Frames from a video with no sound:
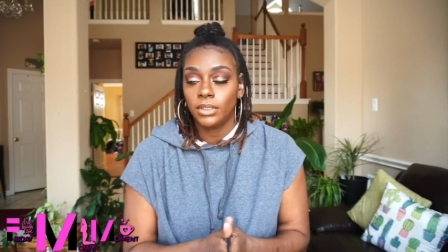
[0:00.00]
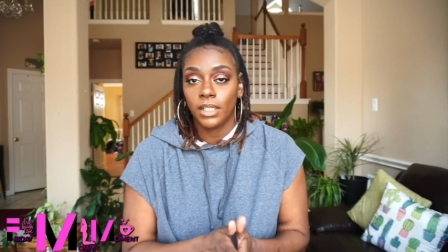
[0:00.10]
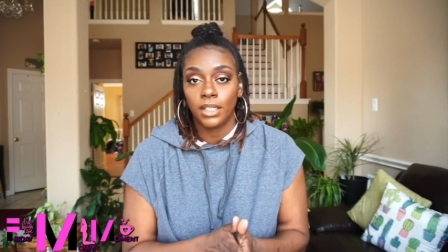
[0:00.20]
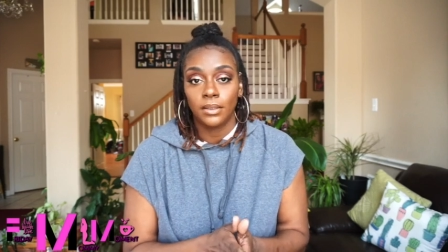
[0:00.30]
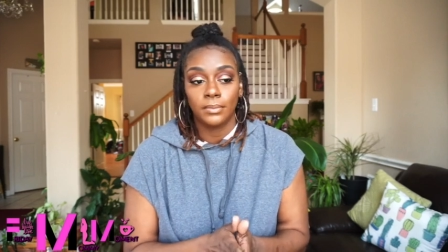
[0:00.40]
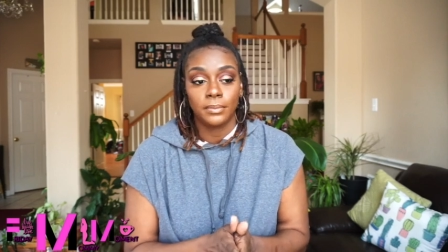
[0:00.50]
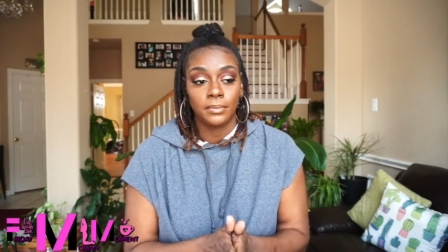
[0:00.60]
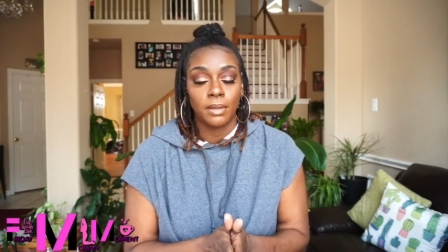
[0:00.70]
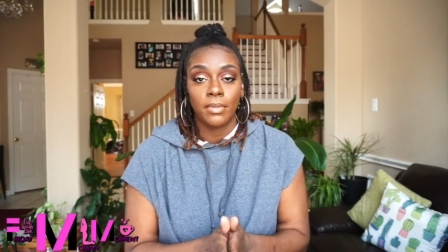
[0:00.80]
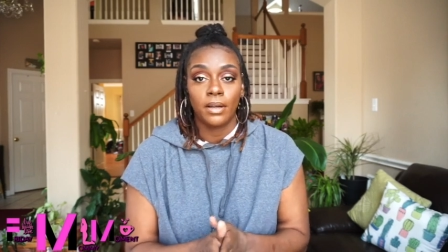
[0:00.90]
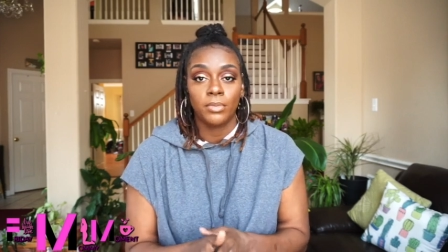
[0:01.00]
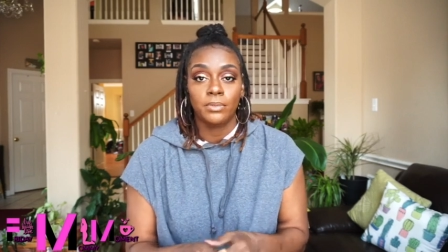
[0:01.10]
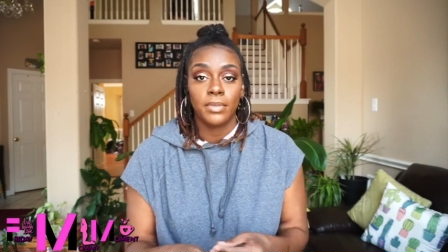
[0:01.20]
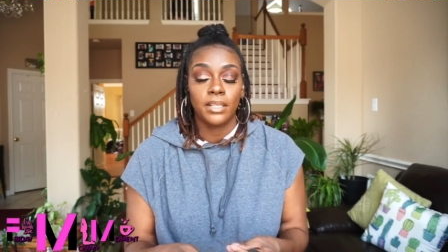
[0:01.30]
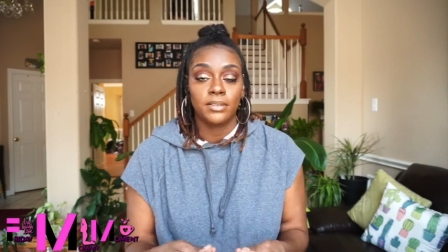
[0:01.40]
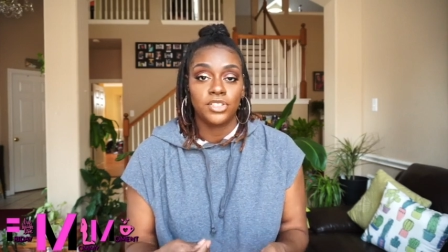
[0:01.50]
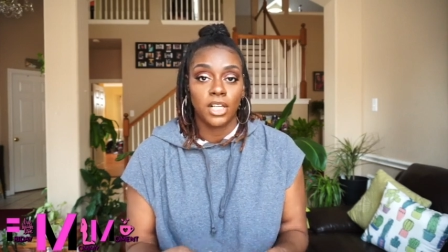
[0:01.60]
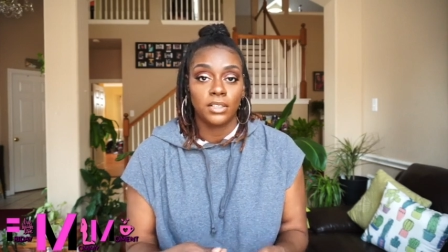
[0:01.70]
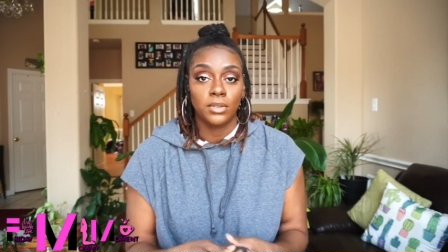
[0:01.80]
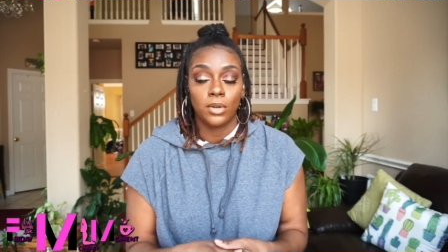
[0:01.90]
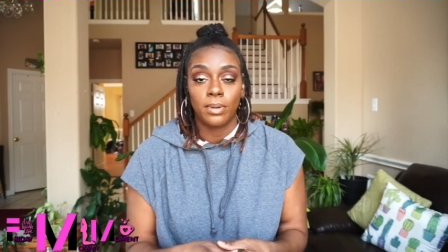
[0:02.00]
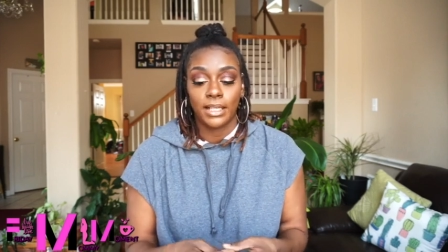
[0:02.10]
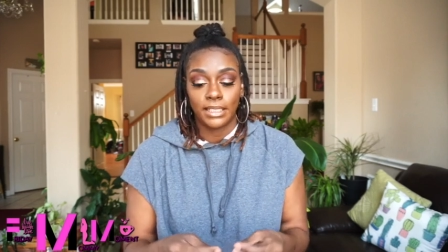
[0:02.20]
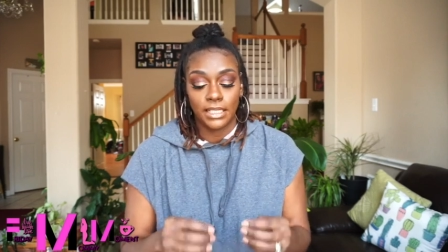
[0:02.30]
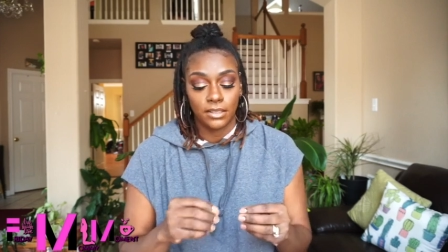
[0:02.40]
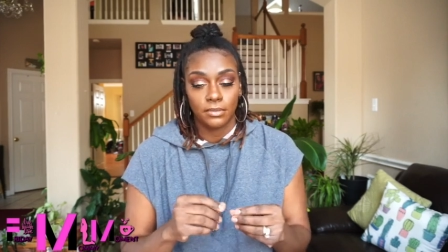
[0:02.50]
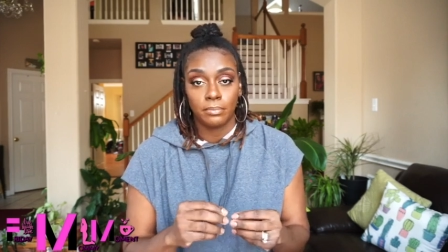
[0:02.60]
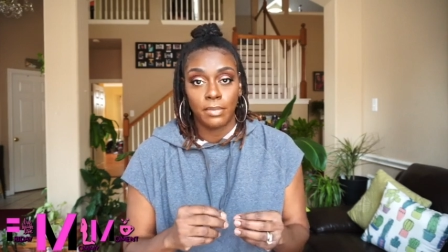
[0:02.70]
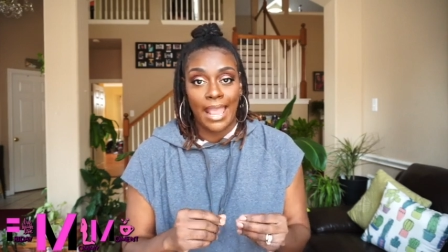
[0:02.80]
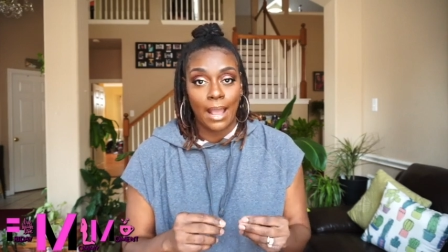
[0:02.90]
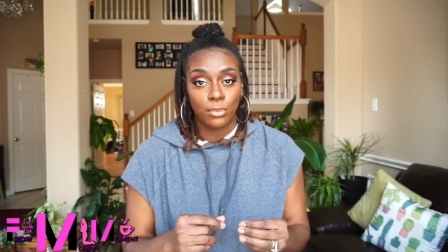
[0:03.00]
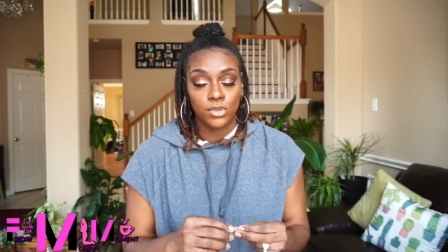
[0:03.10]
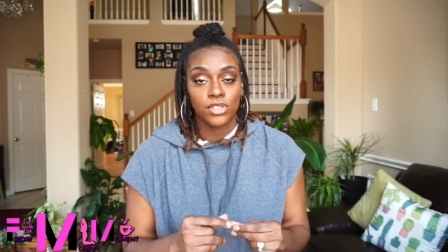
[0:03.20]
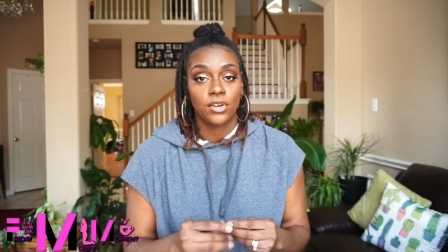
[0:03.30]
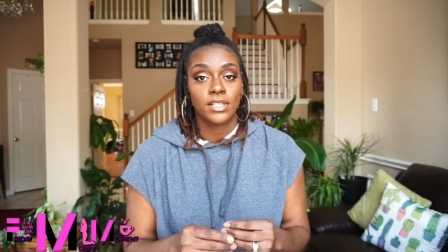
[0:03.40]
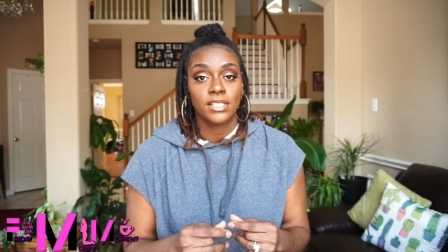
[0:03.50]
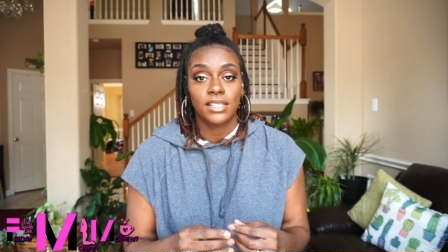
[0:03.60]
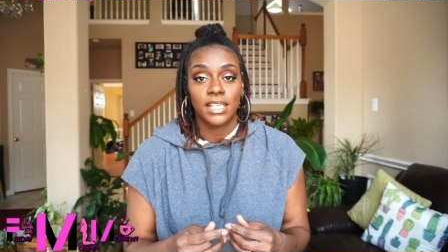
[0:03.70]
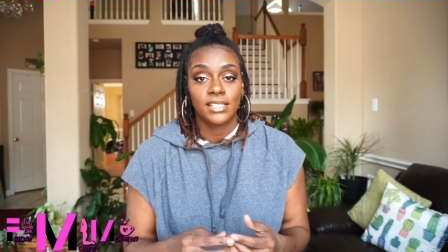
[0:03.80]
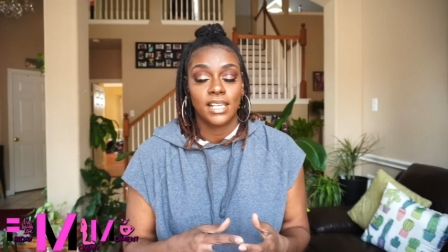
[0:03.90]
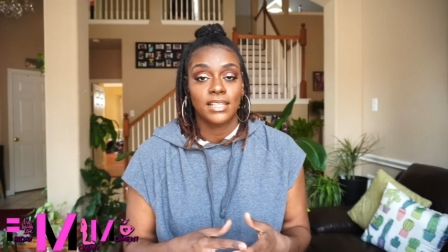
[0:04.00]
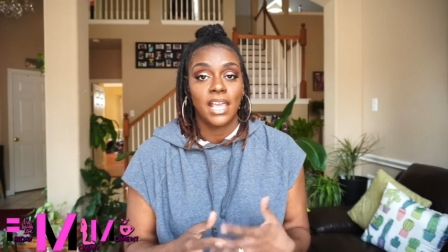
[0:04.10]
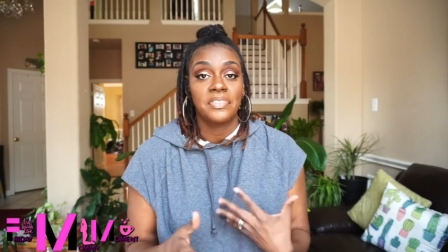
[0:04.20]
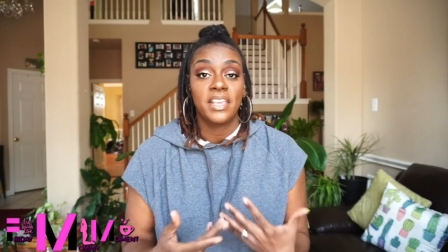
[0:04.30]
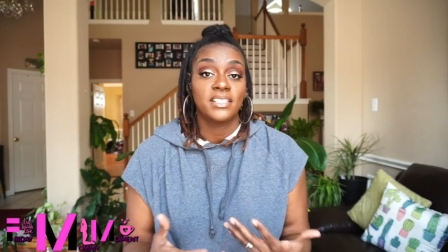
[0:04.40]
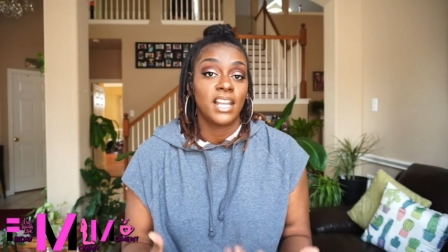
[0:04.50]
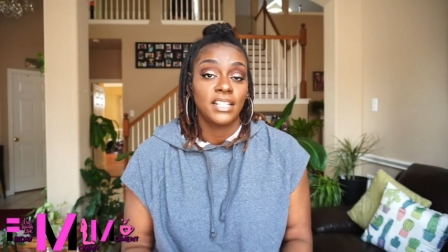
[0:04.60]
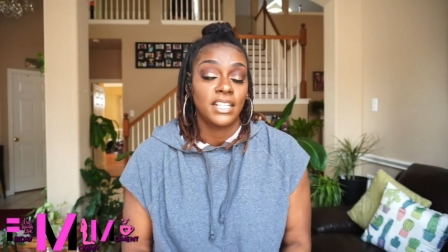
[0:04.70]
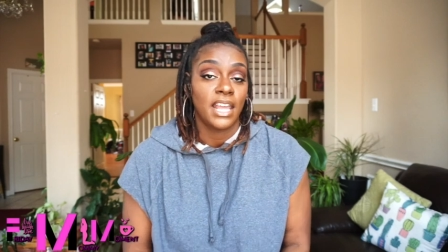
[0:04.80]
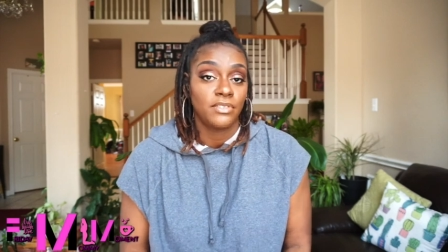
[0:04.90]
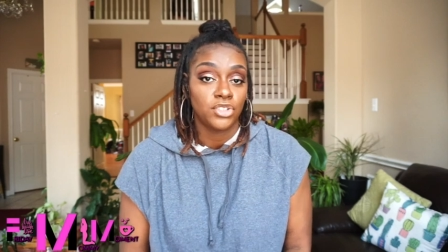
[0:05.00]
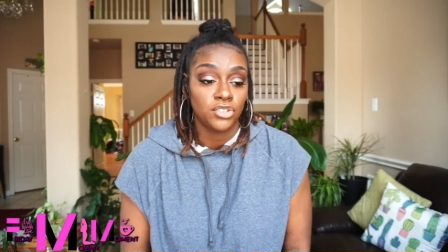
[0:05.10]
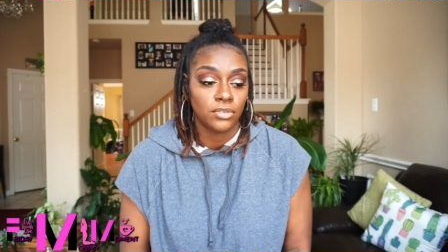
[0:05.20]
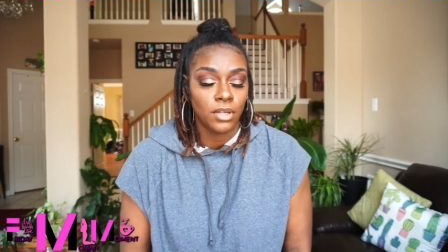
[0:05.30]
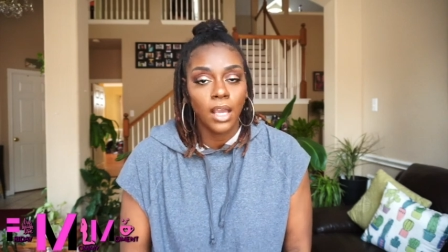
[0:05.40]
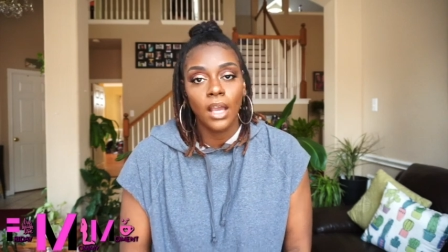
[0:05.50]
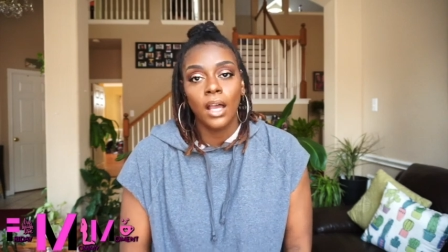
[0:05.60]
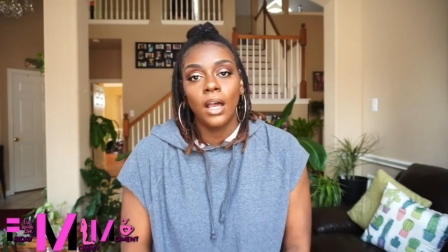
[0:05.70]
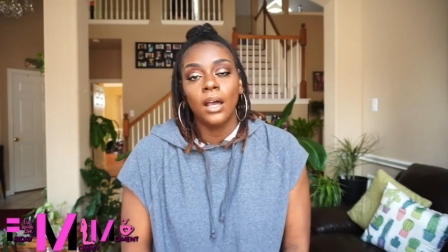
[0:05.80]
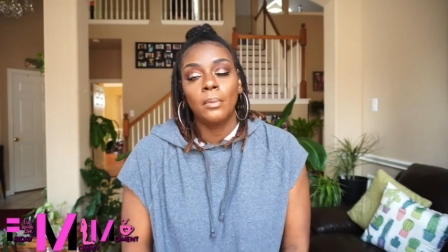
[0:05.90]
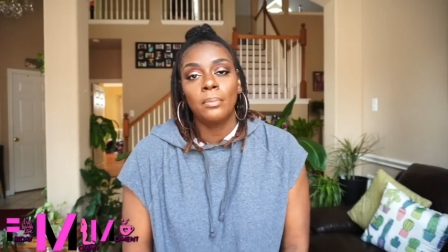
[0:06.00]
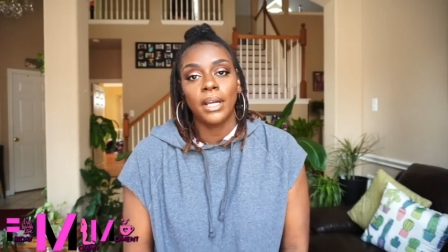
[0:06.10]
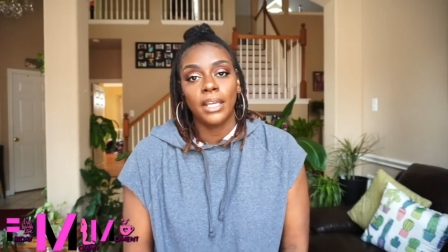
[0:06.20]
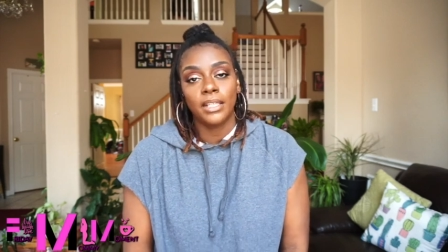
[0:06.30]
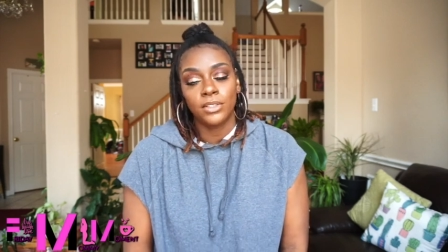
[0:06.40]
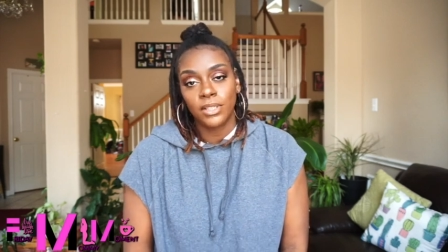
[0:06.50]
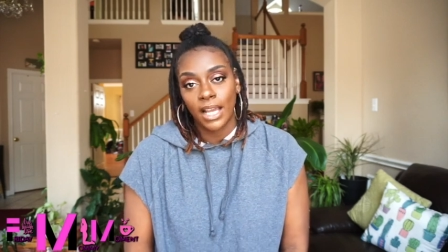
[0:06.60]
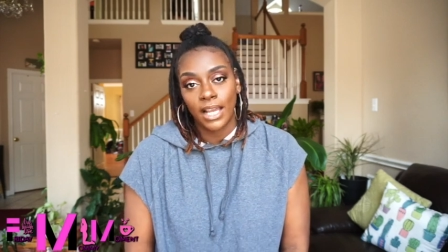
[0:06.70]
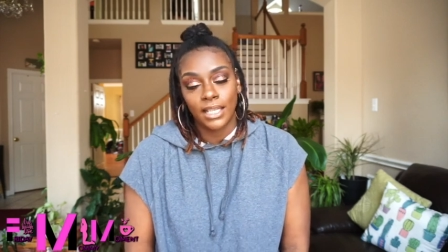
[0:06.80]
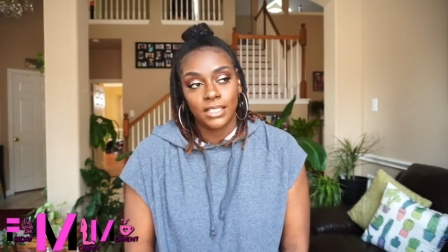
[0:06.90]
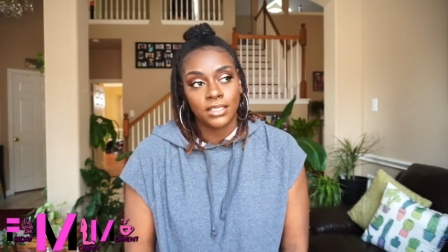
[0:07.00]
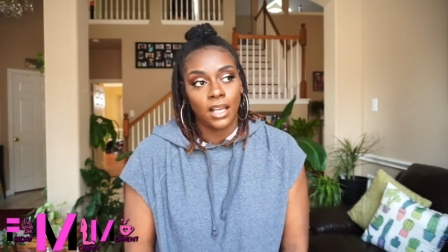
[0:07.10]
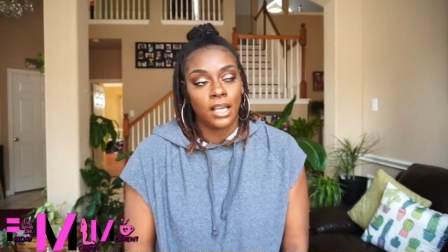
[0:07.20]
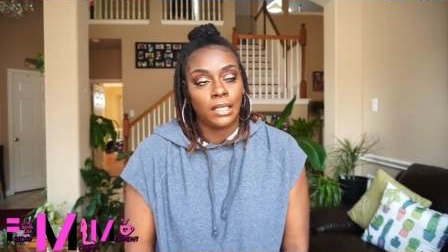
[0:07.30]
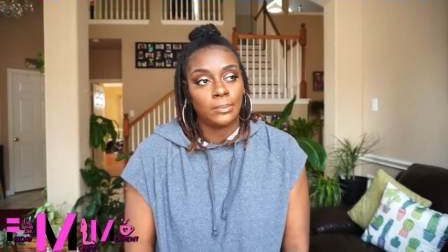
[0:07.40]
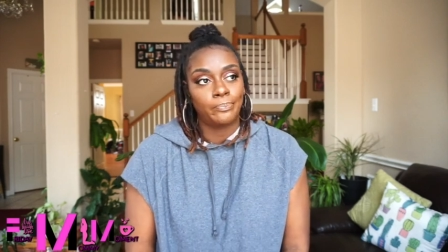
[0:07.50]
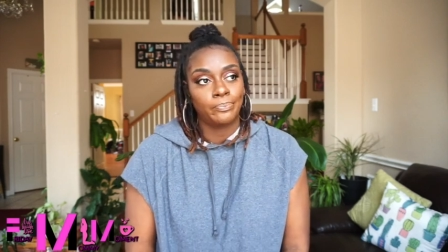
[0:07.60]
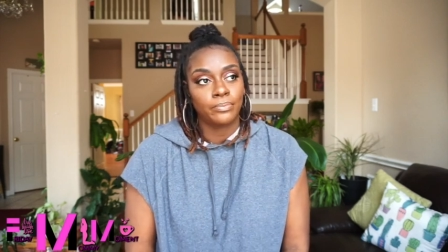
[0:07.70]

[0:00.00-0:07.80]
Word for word: Um, my mom would make jello or buy like applesauce and things like that, things that I didn't have to chew. But you guys, um,